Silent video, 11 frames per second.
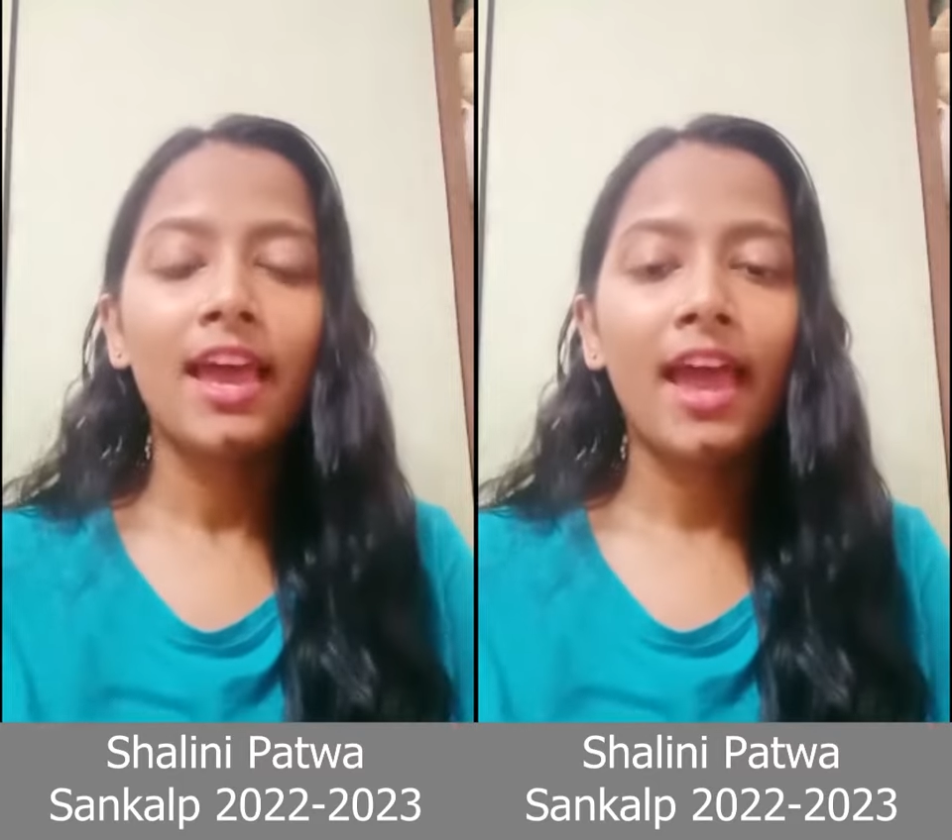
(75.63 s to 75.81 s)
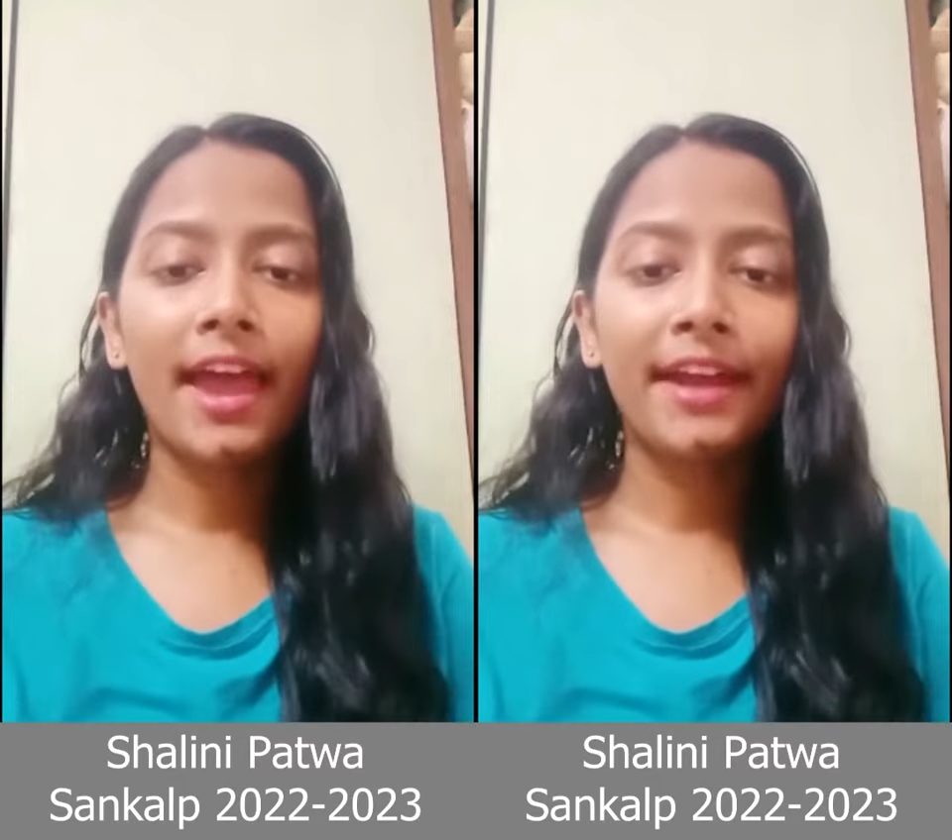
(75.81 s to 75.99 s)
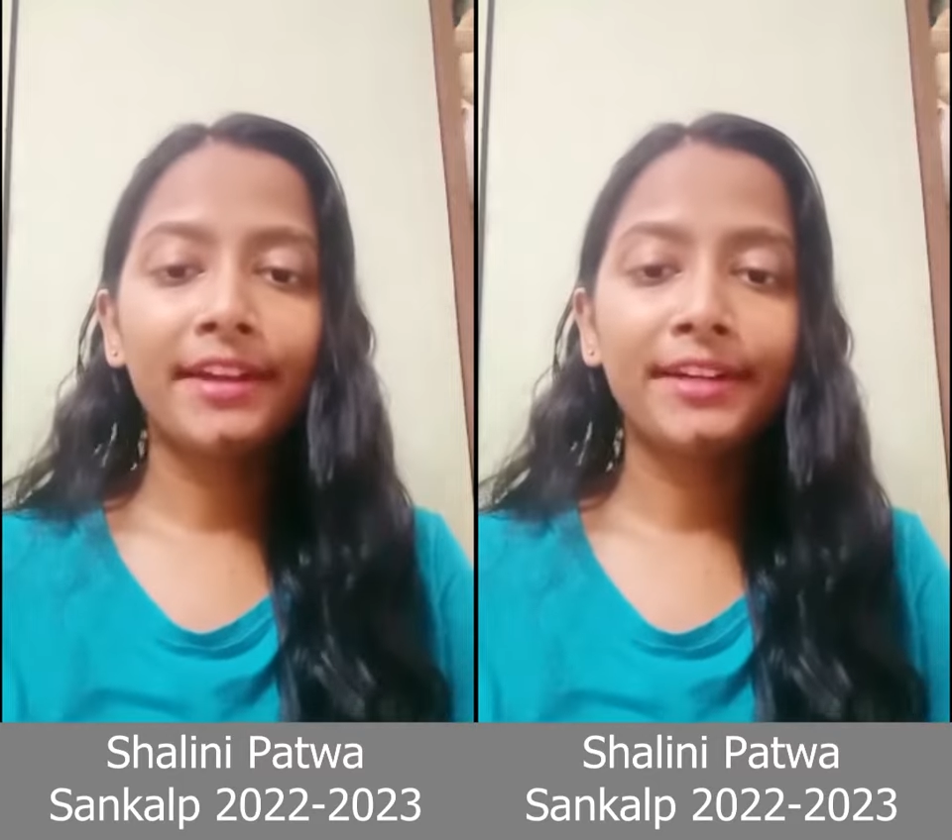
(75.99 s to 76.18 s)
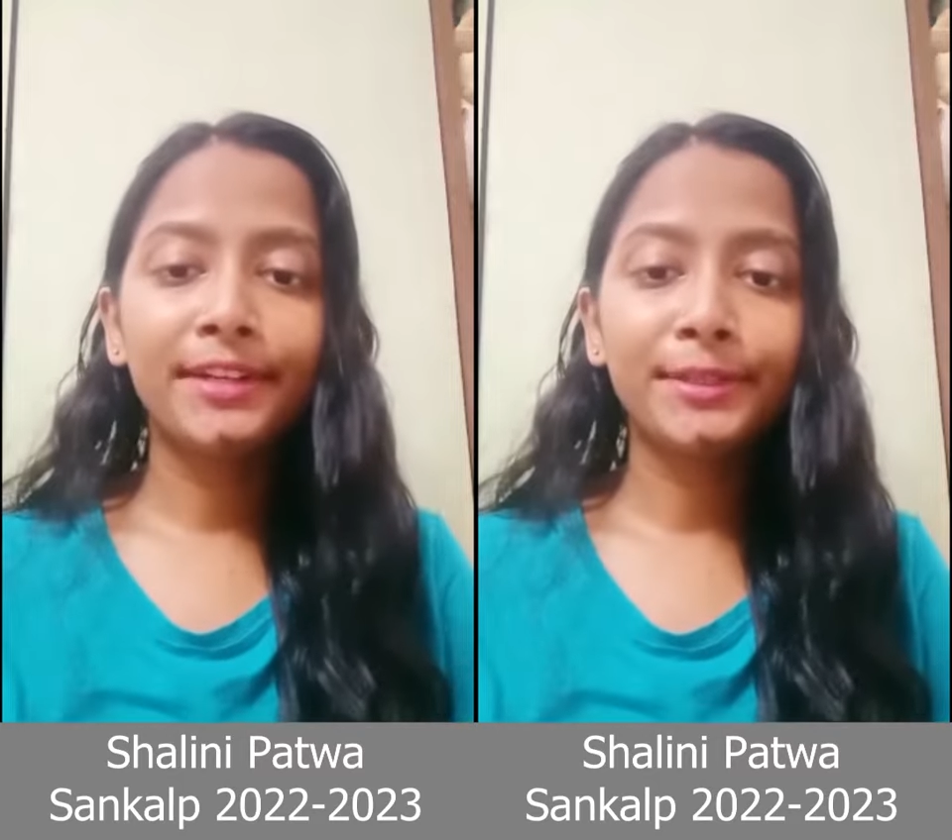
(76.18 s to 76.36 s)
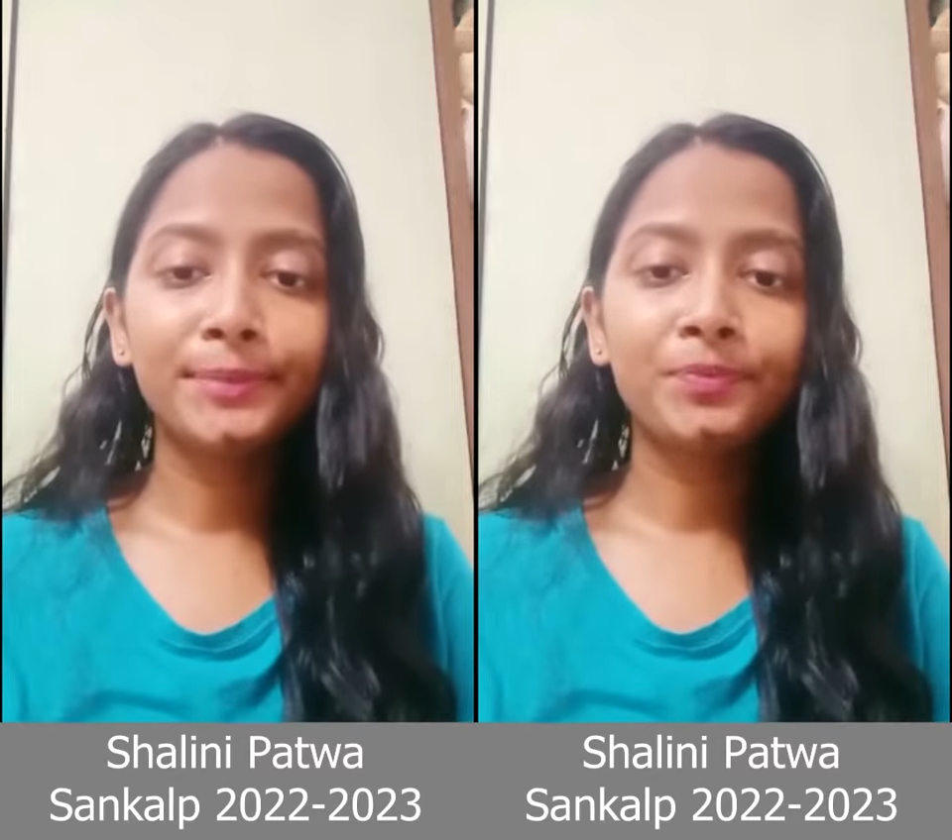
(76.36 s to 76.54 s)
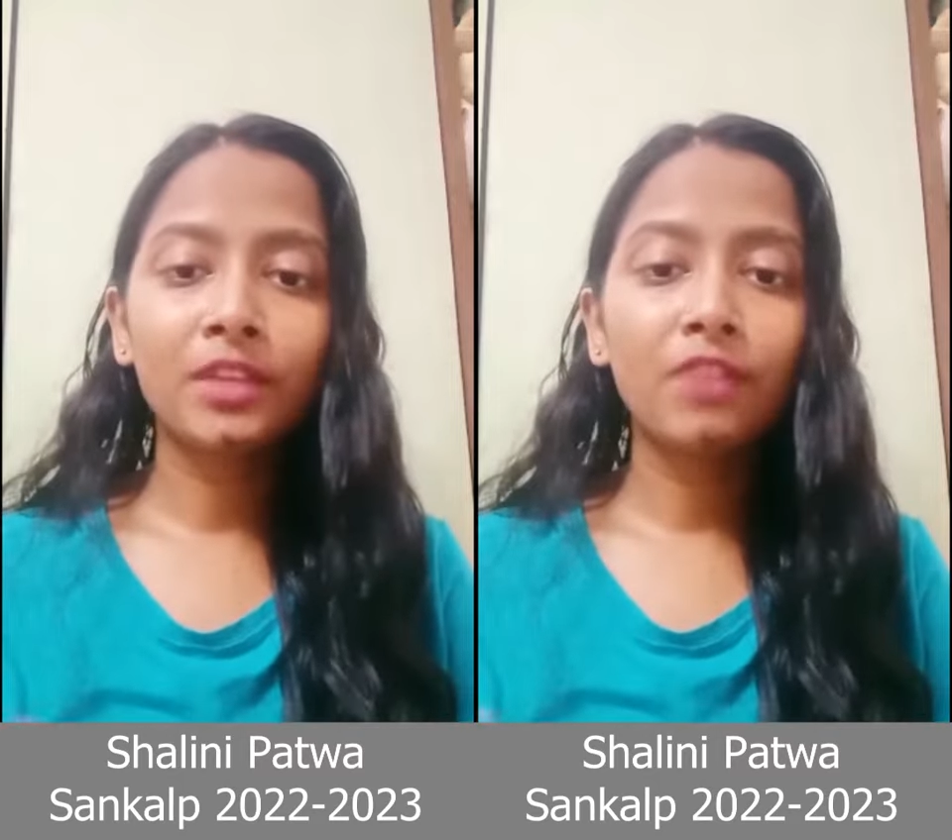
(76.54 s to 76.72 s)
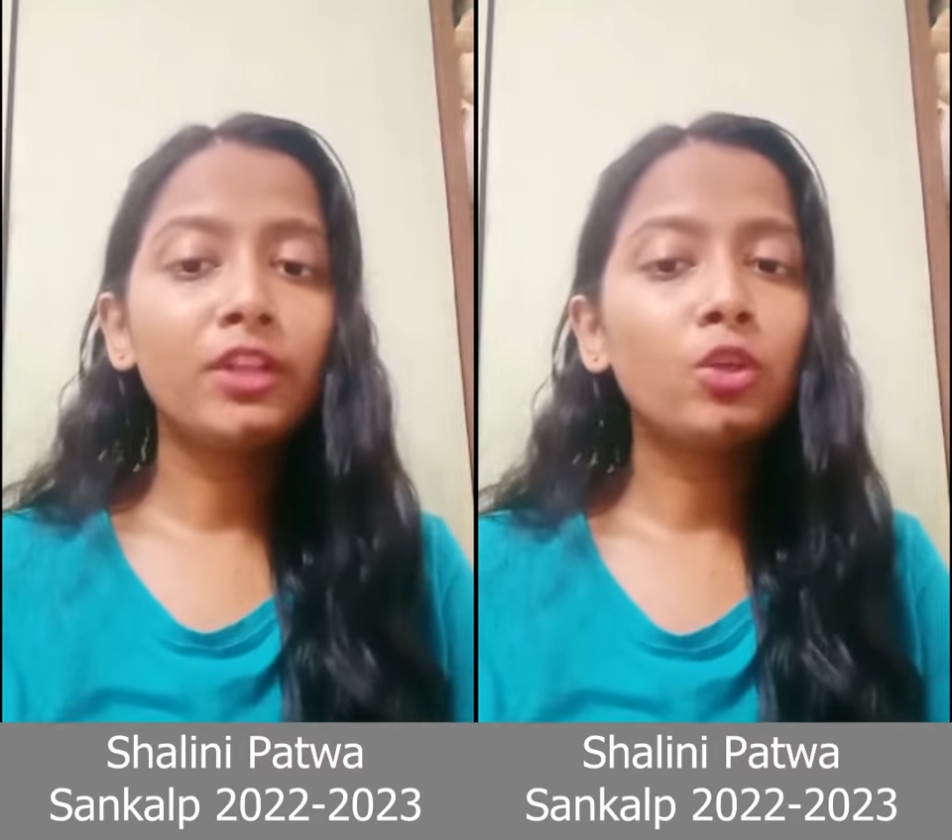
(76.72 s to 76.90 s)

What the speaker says: And if I